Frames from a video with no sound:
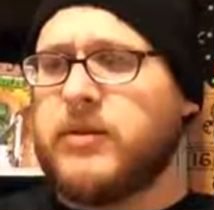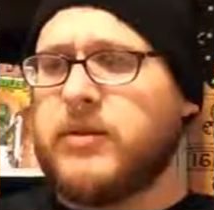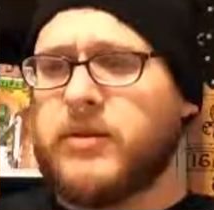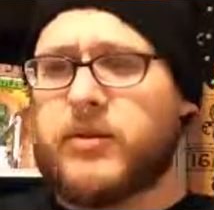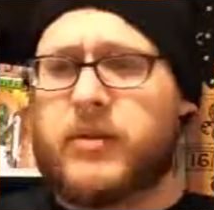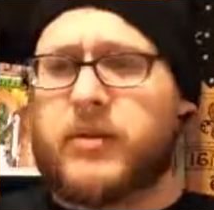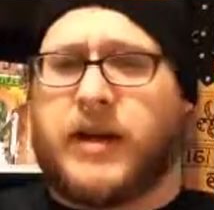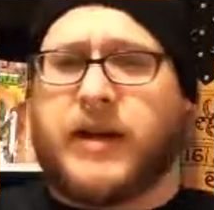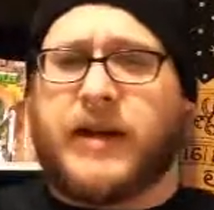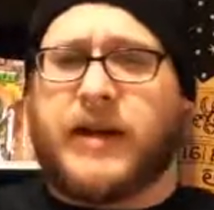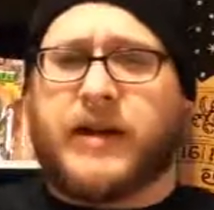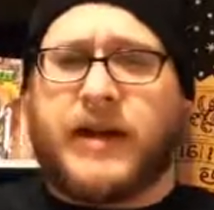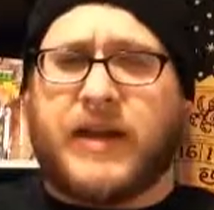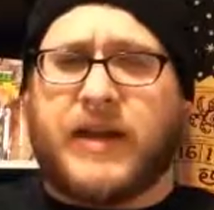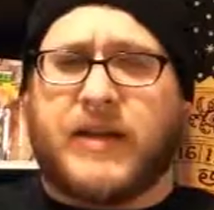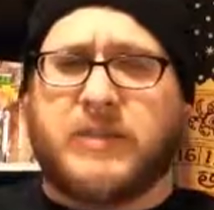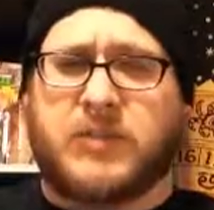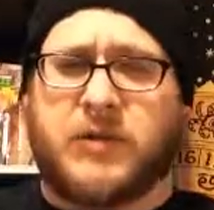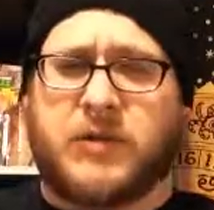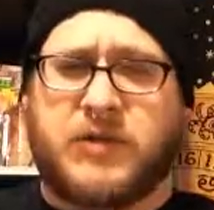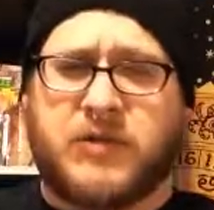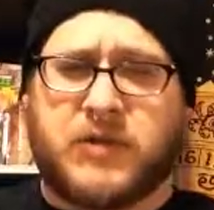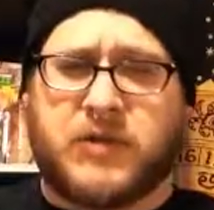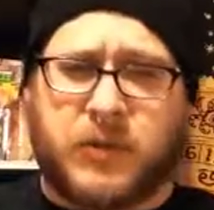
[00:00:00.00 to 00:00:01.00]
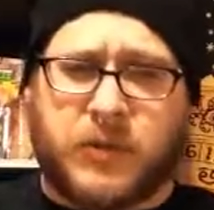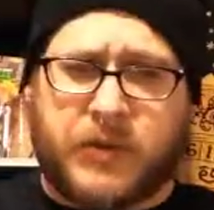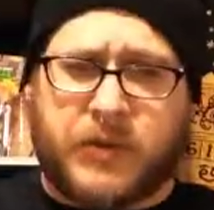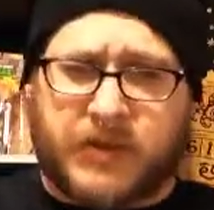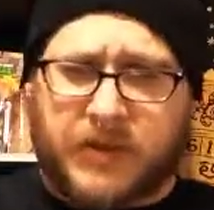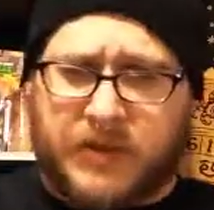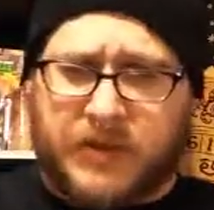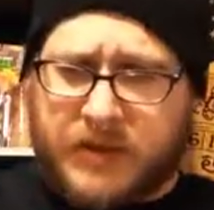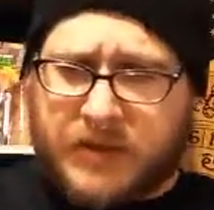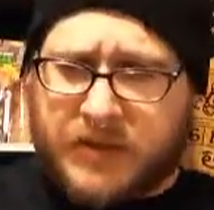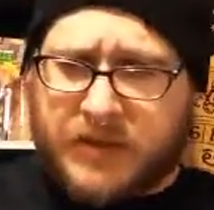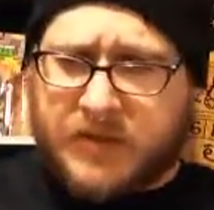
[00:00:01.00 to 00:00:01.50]
Loot Crate has been
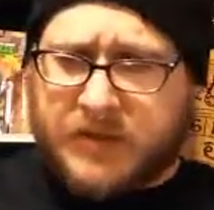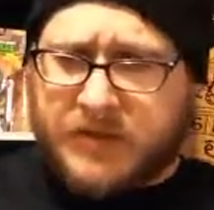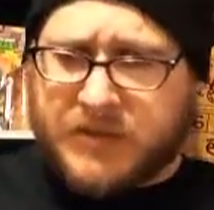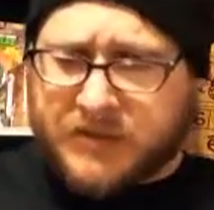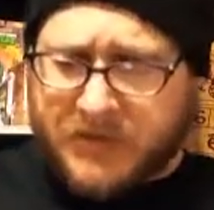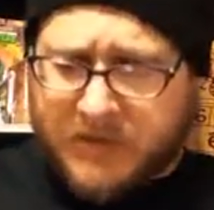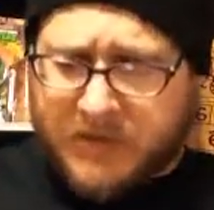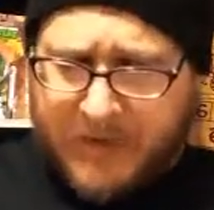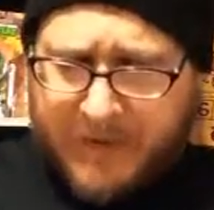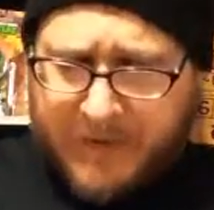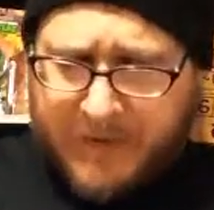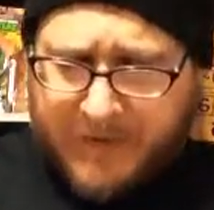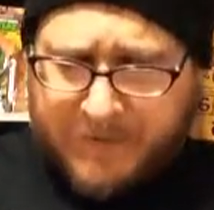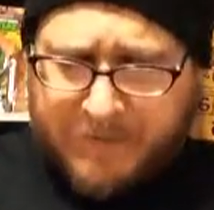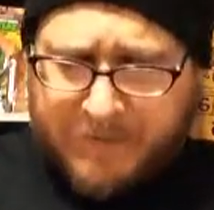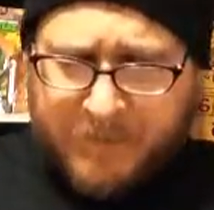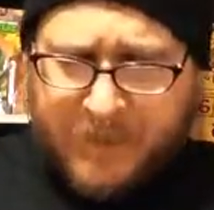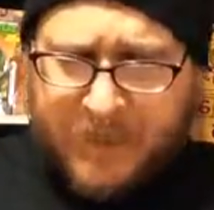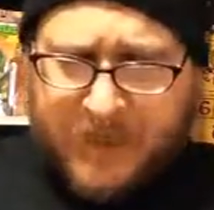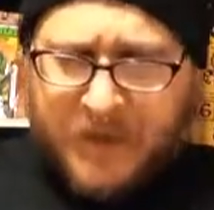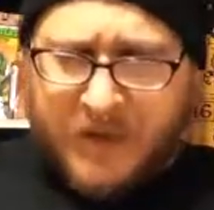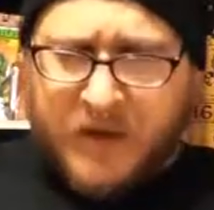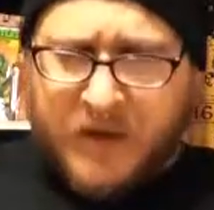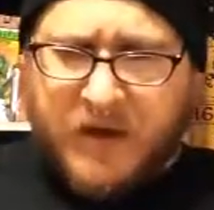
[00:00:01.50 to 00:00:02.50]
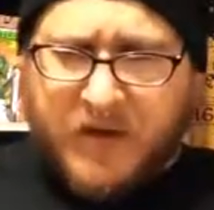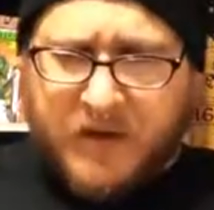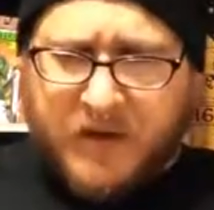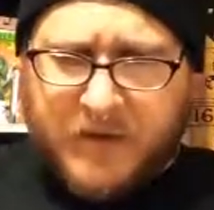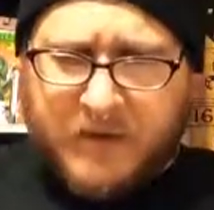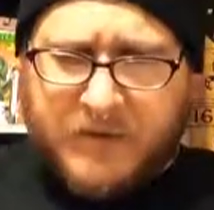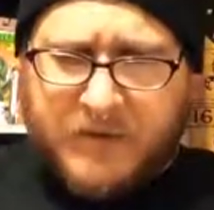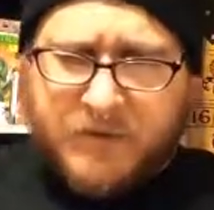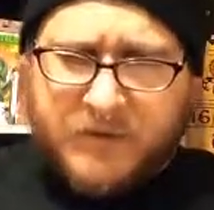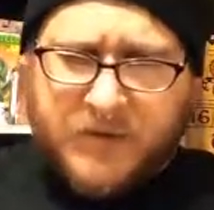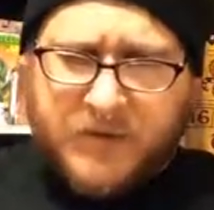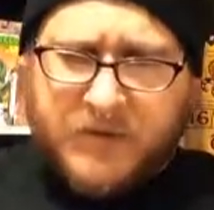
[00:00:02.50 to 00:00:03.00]
doing these
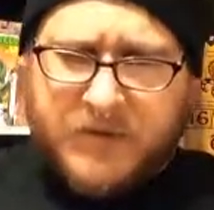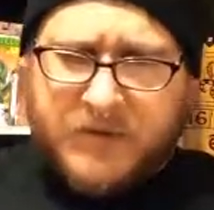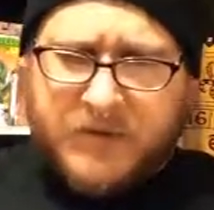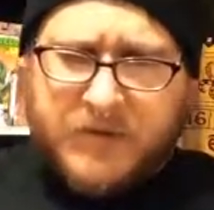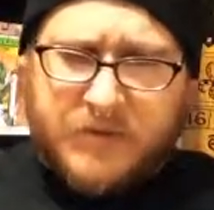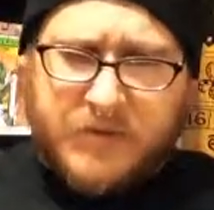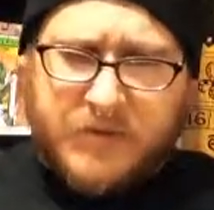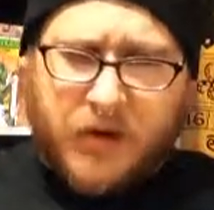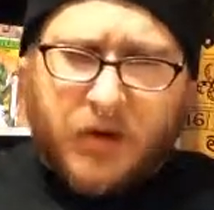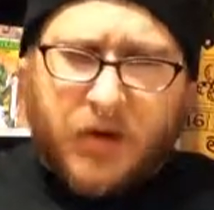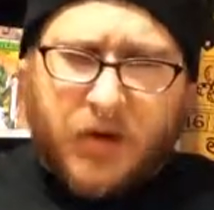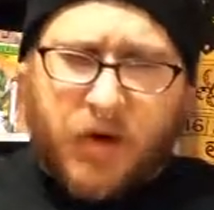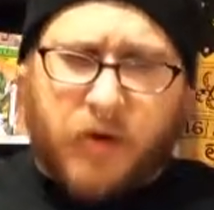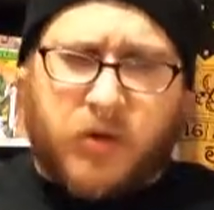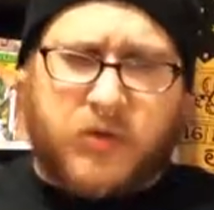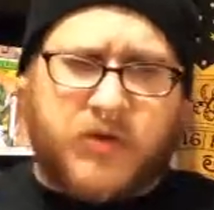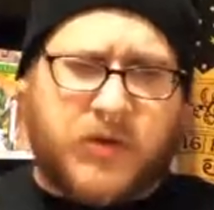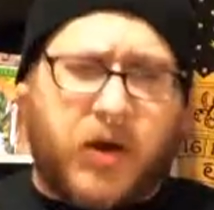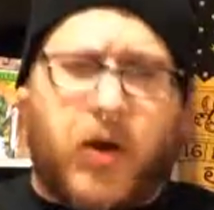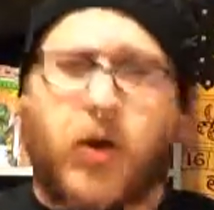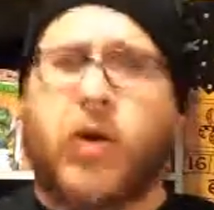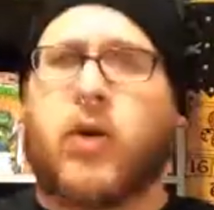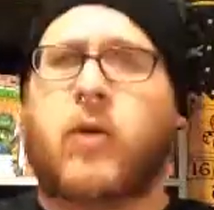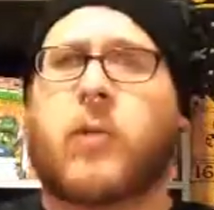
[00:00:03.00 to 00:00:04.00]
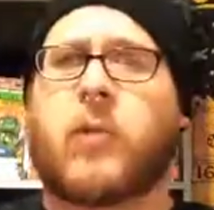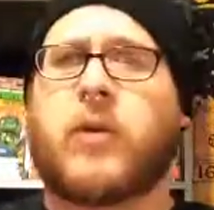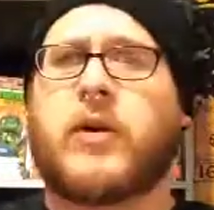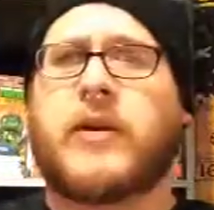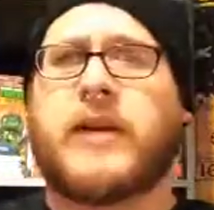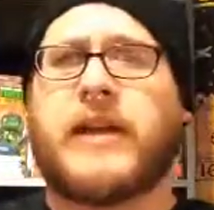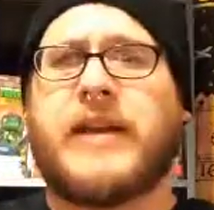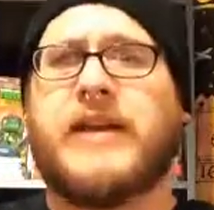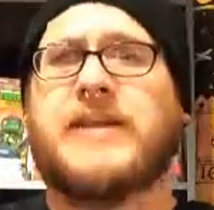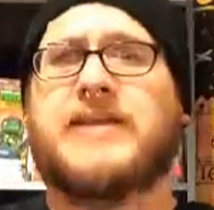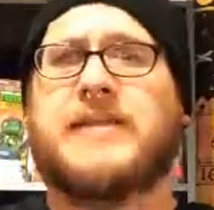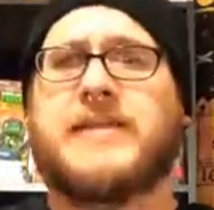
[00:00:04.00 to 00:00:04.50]
uh art the
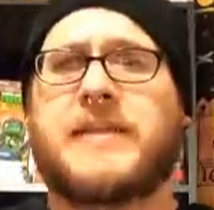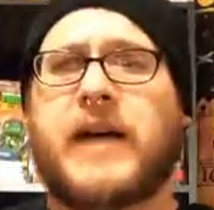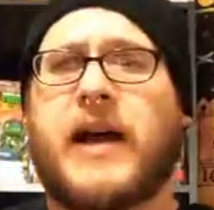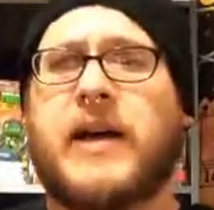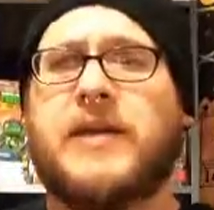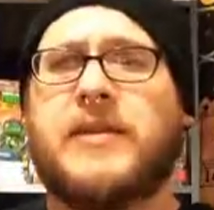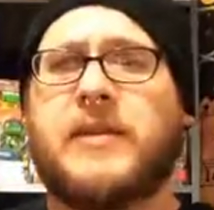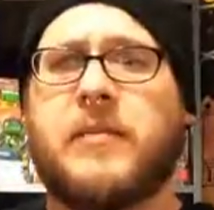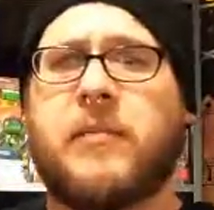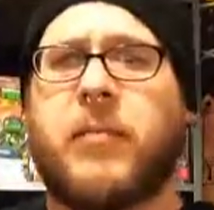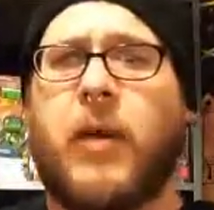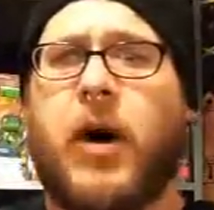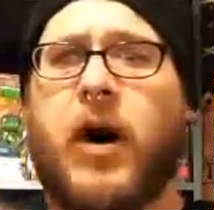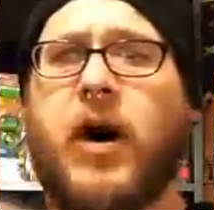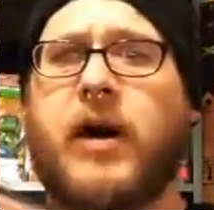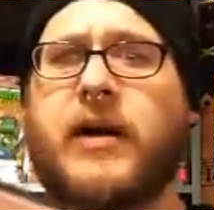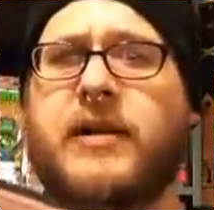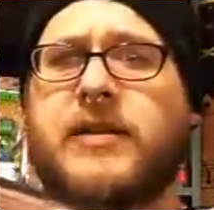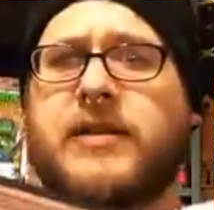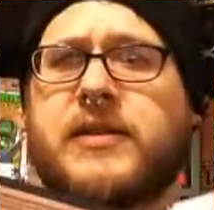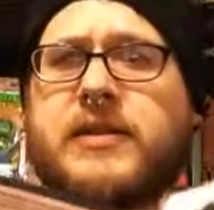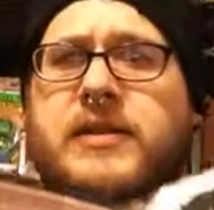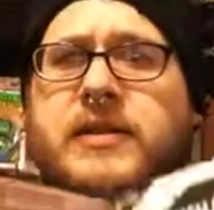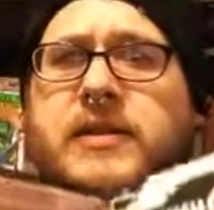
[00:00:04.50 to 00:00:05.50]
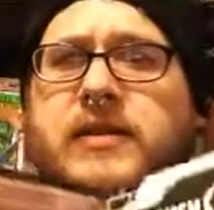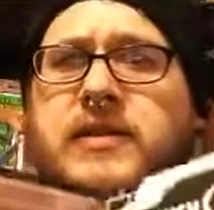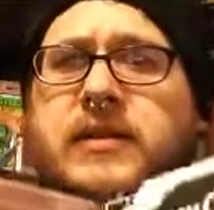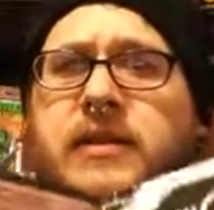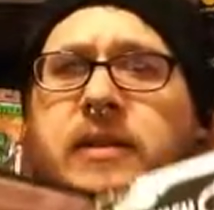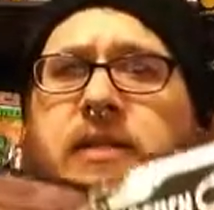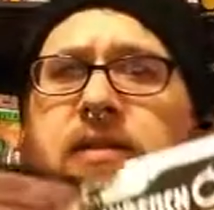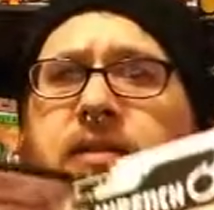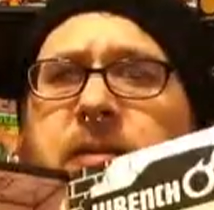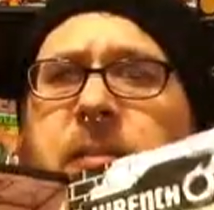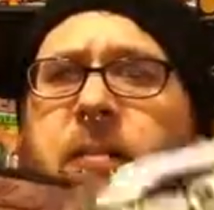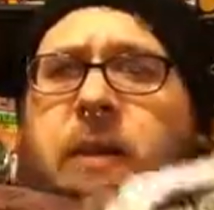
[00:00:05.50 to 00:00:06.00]
artwork inside the box
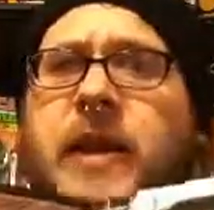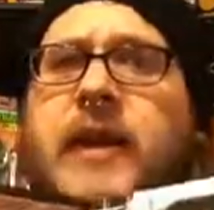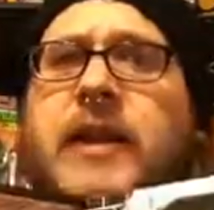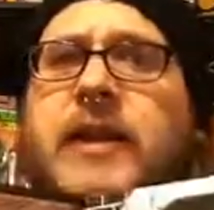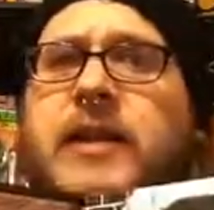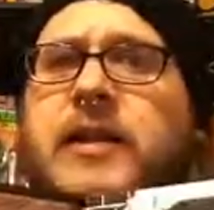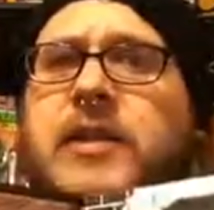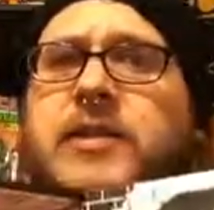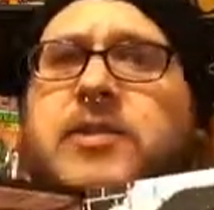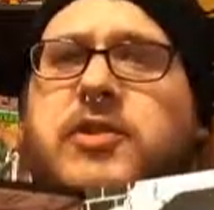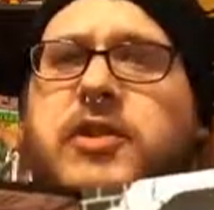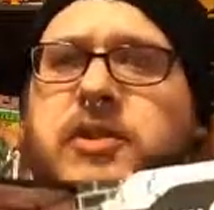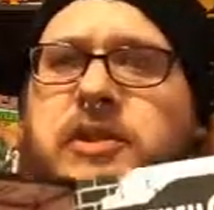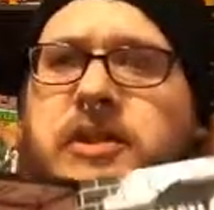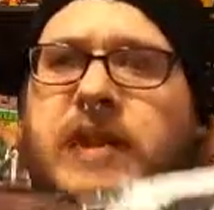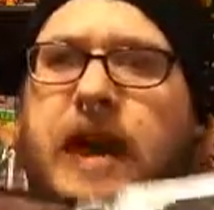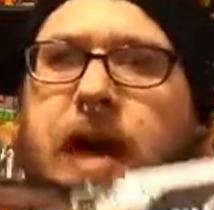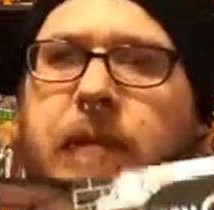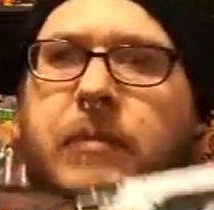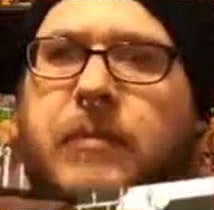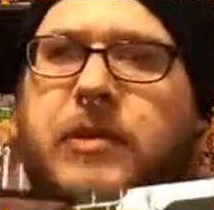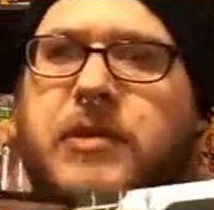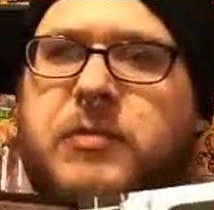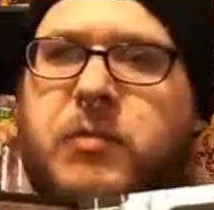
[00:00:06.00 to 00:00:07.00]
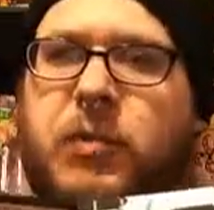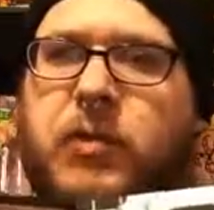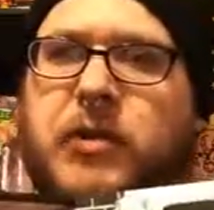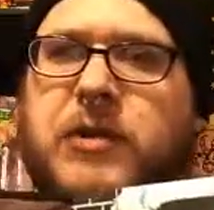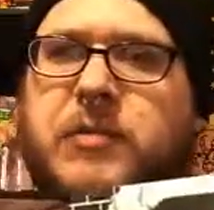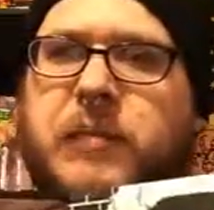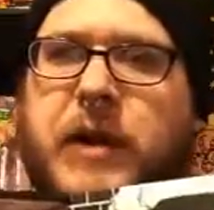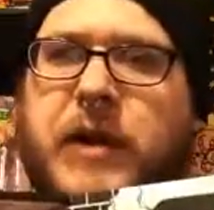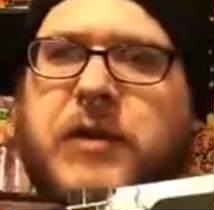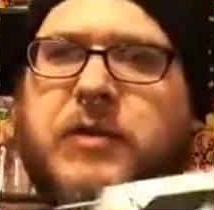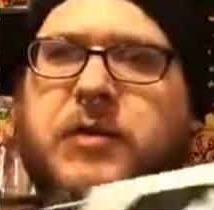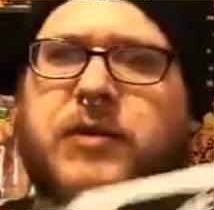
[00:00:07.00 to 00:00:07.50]
to make it just that much more
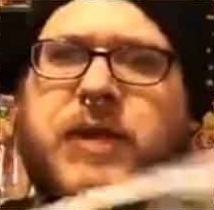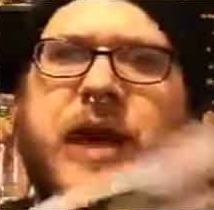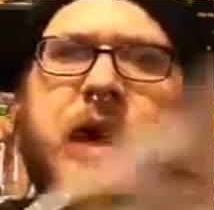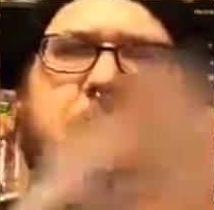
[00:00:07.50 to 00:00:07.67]
special.